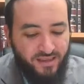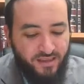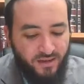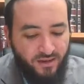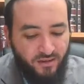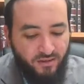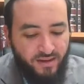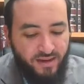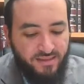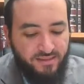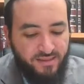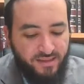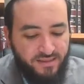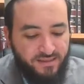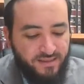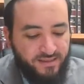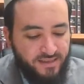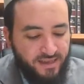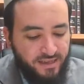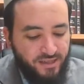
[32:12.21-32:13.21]
the rest
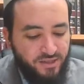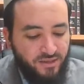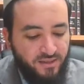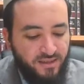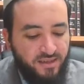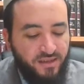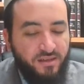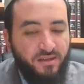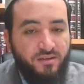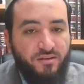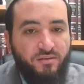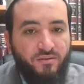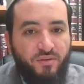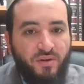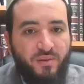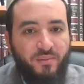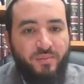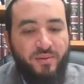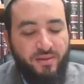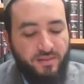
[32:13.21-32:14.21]
is essentially
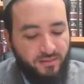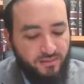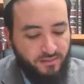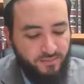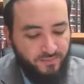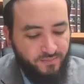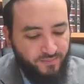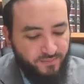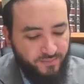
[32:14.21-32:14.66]
revealed.